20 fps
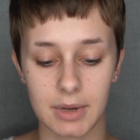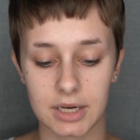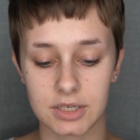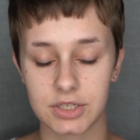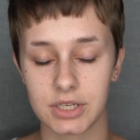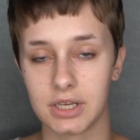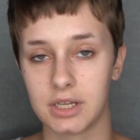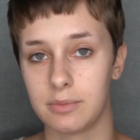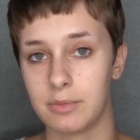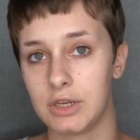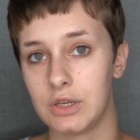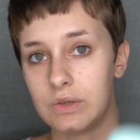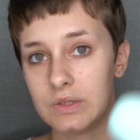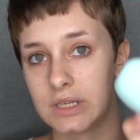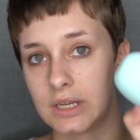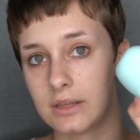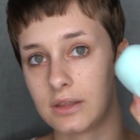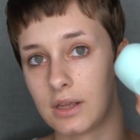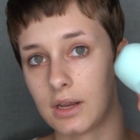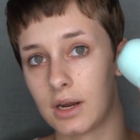actually going to be
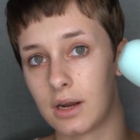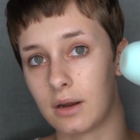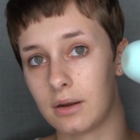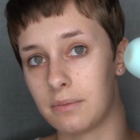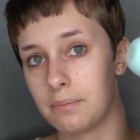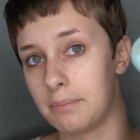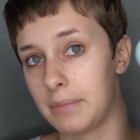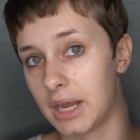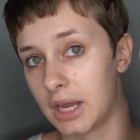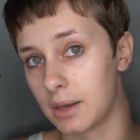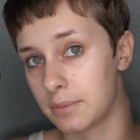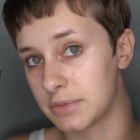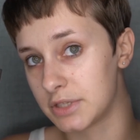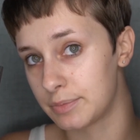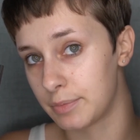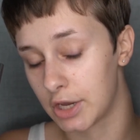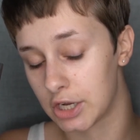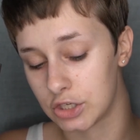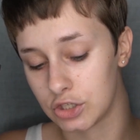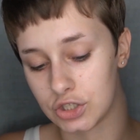using their makeup
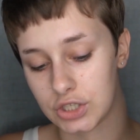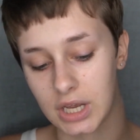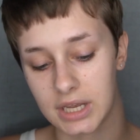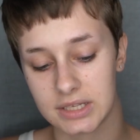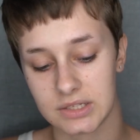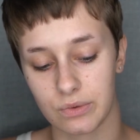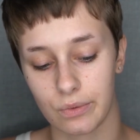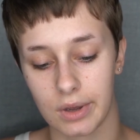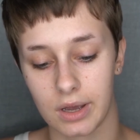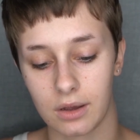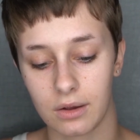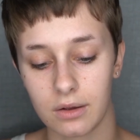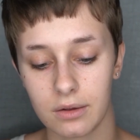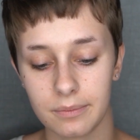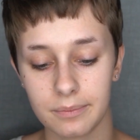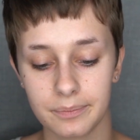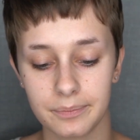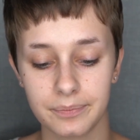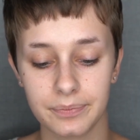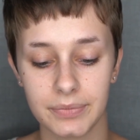sponge as well.
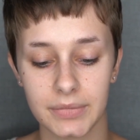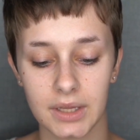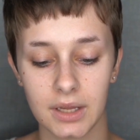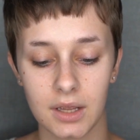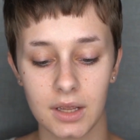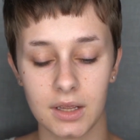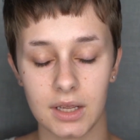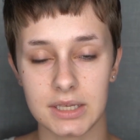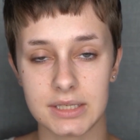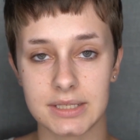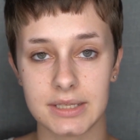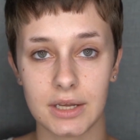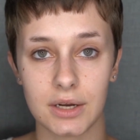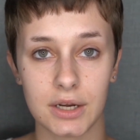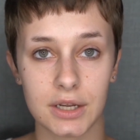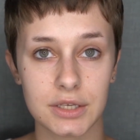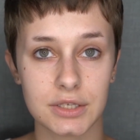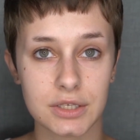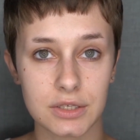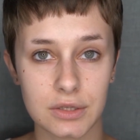It's their
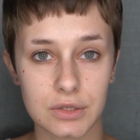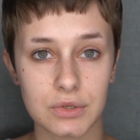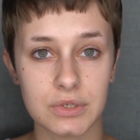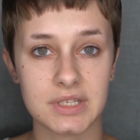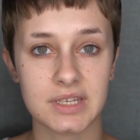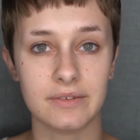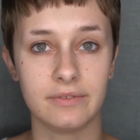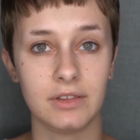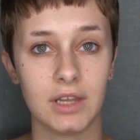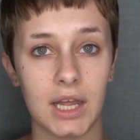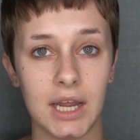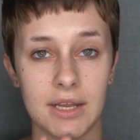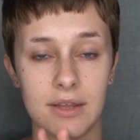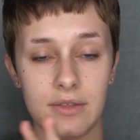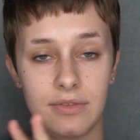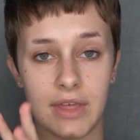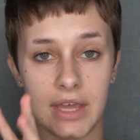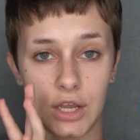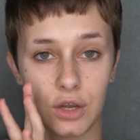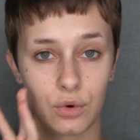exclusive line
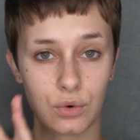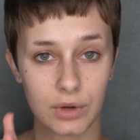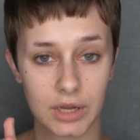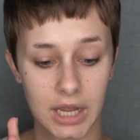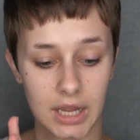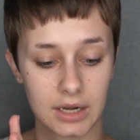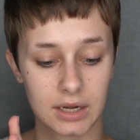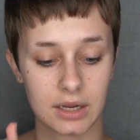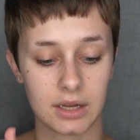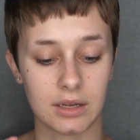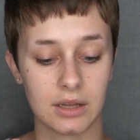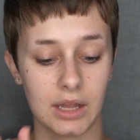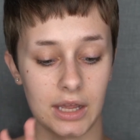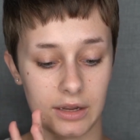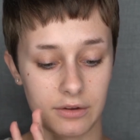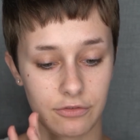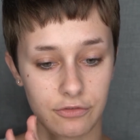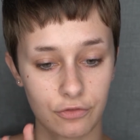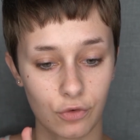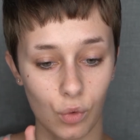that they created
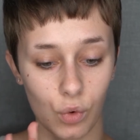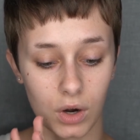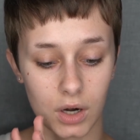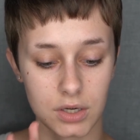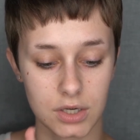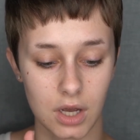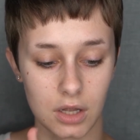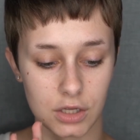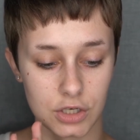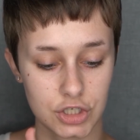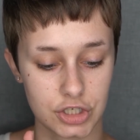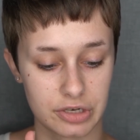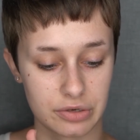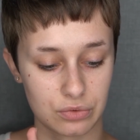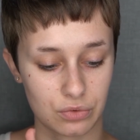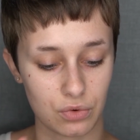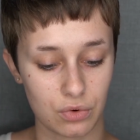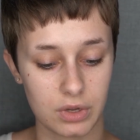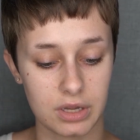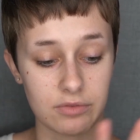like for Dollar
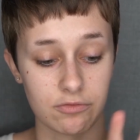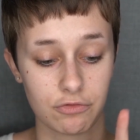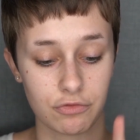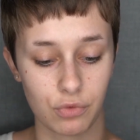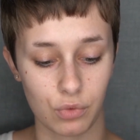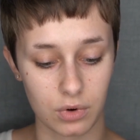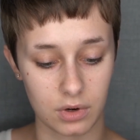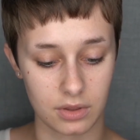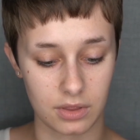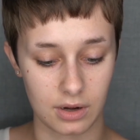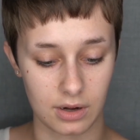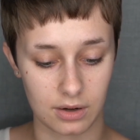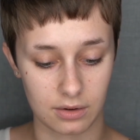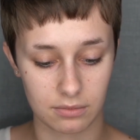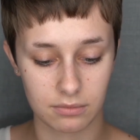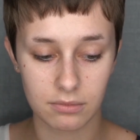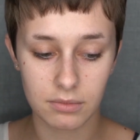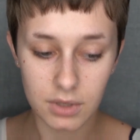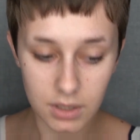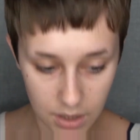General and for
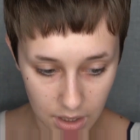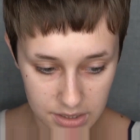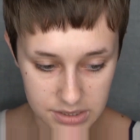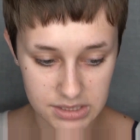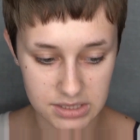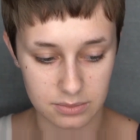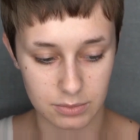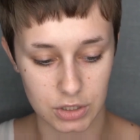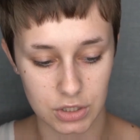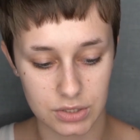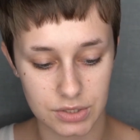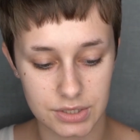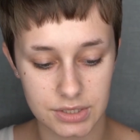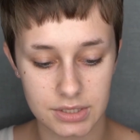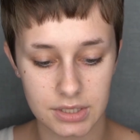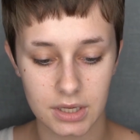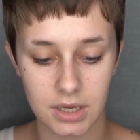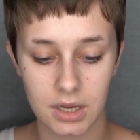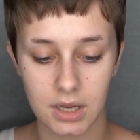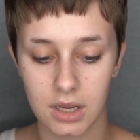their
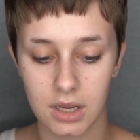customers.